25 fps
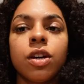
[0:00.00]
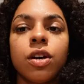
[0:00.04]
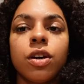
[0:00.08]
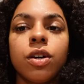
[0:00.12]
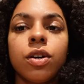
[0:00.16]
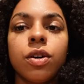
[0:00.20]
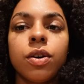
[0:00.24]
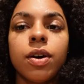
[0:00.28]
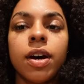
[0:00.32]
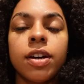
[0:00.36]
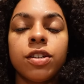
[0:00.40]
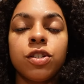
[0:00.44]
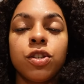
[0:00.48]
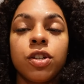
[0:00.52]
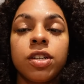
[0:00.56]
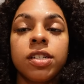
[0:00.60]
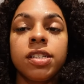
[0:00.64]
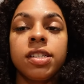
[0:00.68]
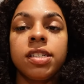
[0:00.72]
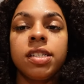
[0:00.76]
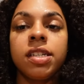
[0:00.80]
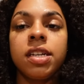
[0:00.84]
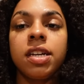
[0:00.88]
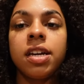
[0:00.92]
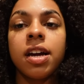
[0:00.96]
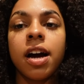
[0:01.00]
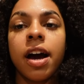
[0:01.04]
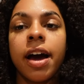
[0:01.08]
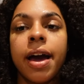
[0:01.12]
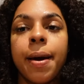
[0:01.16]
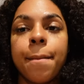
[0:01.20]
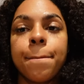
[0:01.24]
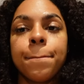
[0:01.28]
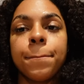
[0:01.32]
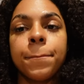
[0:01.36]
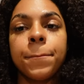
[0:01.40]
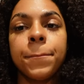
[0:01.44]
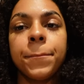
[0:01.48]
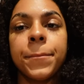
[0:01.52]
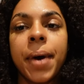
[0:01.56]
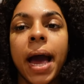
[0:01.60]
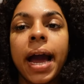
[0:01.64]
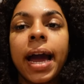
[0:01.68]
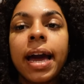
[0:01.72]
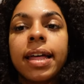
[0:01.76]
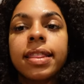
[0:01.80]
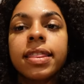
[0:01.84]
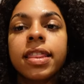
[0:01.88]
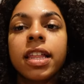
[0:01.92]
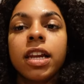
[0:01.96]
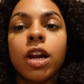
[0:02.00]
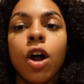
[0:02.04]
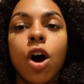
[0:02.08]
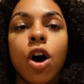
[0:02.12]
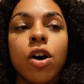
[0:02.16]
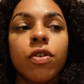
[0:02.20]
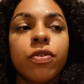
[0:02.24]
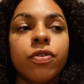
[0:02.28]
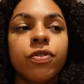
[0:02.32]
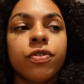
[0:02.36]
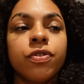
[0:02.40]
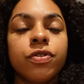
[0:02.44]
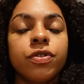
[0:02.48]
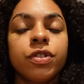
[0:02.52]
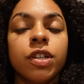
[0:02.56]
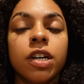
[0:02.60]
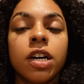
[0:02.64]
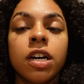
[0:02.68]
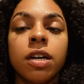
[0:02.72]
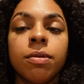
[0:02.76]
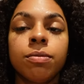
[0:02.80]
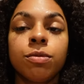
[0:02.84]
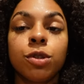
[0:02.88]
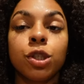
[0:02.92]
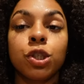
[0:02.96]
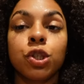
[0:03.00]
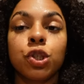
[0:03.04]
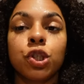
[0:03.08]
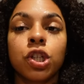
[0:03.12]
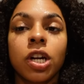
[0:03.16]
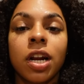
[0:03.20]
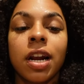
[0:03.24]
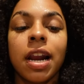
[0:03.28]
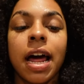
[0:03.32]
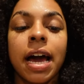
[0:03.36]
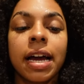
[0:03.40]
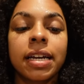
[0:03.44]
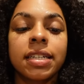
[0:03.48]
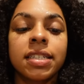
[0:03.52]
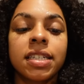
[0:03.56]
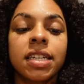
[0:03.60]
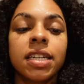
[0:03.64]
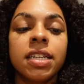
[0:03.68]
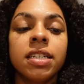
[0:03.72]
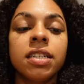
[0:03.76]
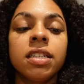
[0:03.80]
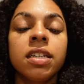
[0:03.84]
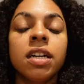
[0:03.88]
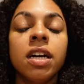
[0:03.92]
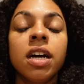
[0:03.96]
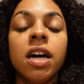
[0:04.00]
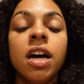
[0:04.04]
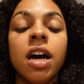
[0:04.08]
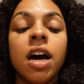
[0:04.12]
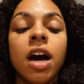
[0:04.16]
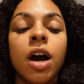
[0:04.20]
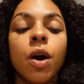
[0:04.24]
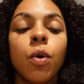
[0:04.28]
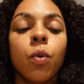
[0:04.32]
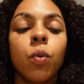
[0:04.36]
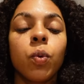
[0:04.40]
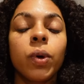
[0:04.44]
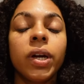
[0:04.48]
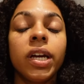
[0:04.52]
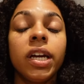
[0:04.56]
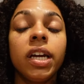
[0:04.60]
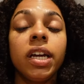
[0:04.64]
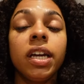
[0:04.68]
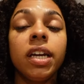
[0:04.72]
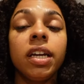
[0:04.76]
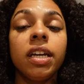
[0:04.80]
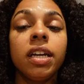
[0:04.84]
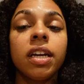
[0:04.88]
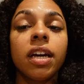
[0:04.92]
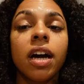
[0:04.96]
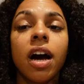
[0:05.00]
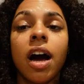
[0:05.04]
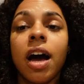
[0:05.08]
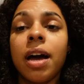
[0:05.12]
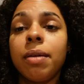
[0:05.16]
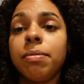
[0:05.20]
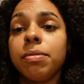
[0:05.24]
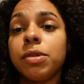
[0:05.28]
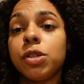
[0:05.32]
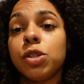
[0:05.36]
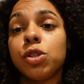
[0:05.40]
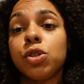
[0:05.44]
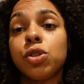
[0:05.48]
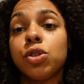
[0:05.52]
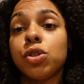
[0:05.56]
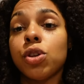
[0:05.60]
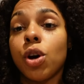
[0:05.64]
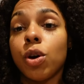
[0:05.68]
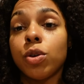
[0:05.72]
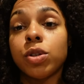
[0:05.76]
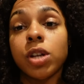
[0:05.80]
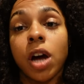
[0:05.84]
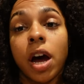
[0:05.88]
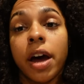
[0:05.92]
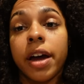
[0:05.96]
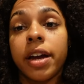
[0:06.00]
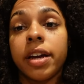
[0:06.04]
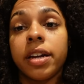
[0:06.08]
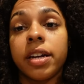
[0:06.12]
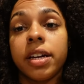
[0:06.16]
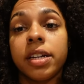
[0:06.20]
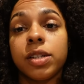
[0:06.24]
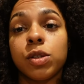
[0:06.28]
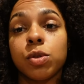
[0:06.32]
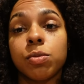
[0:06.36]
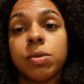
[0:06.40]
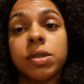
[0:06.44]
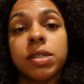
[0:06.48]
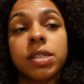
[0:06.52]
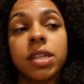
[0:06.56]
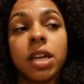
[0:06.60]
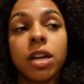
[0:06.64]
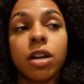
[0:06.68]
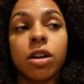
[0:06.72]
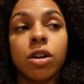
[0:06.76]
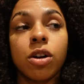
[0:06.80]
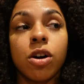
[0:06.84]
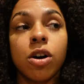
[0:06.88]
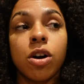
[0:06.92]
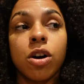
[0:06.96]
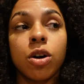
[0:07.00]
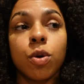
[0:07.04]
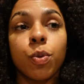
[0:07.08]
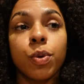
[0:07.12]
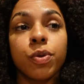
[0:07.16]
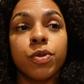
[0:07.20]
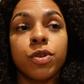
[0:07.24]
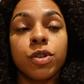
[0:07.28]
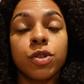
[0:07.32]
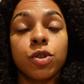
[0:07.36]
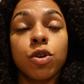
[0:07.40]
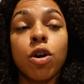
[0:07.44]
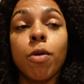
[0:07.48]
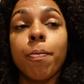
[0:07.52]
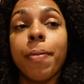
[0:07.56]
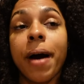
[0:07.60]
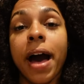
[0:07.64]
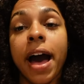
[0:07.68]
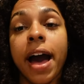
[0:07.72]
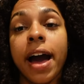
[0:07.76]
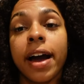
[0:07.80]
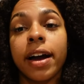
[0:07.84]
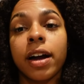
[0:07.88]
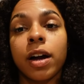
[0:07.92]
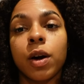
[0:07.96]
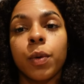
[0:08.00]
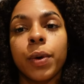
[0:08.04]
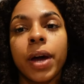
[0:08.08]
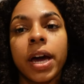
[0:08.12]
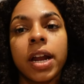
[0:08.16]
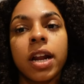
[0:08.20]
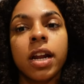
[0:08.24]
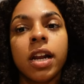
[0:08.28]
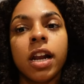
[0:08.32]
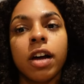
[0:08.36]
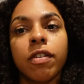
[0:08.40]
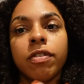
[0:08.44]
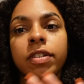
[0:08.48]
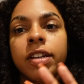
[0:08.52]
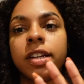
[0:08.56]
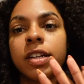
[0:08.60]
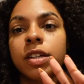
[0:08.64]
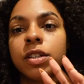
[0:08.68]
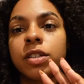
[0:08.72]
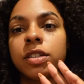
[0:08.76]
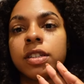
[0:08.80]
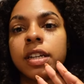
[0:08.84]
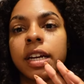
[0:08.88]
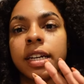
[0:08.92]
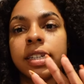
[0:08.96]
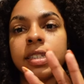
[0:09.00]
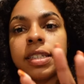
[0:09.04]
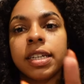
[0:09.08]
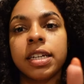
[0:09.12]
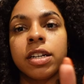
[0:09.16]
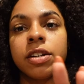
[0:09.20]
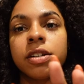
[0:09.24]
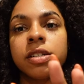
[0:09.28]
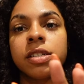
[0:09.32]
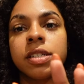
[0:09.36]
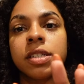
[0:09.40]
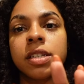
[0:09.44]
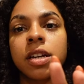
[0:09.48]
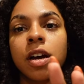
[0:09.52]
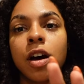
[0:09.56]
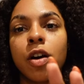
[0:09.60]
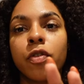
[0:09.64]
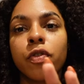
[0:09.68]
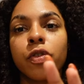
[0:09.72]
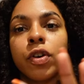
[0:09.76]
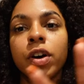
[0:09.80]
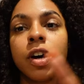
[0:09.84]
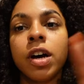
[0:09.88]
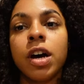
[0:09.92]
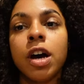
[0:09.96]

as you can see, I am back at the loft, just chillaxing. I'm so tired. It's almost 10 o'clock. We just got back, we had a lovely little like dinner and stuff,